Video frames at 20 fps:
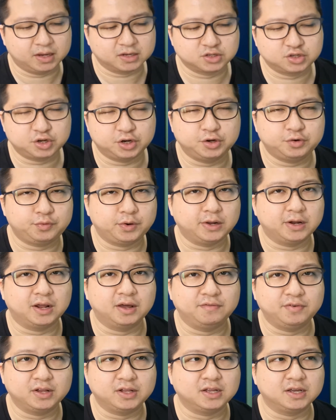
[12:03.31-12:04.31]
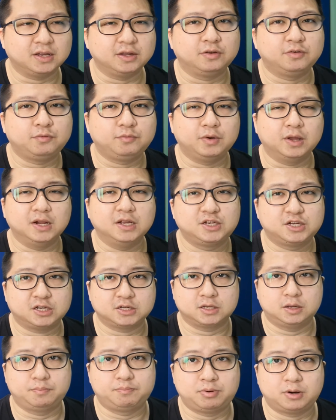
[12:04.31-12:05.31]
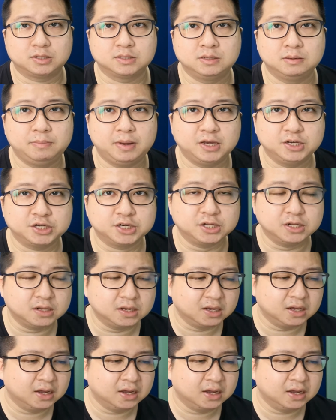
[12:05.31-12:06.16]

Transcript: exchange rate and everything is really just an approximation.